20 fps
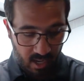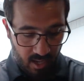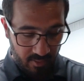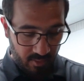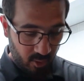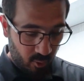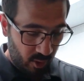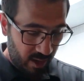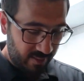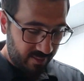And
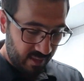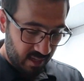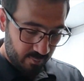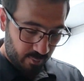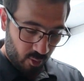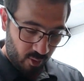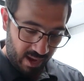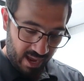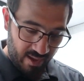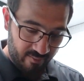the great thing
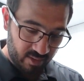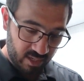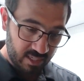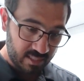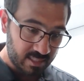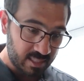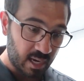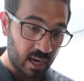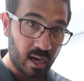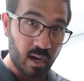about having a
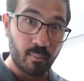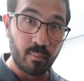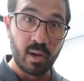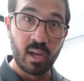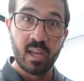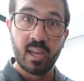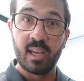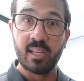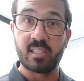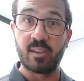tub
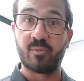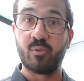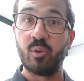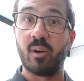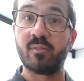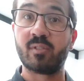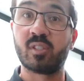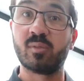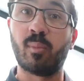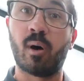is if you
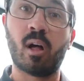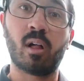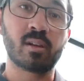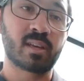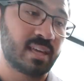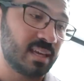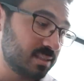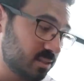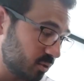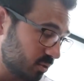have small
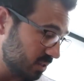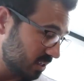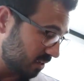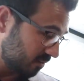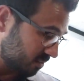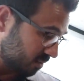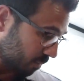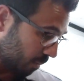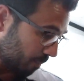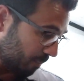kids, you can
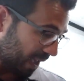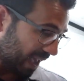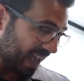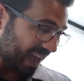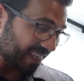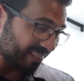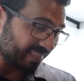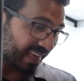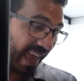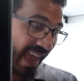give them a bath,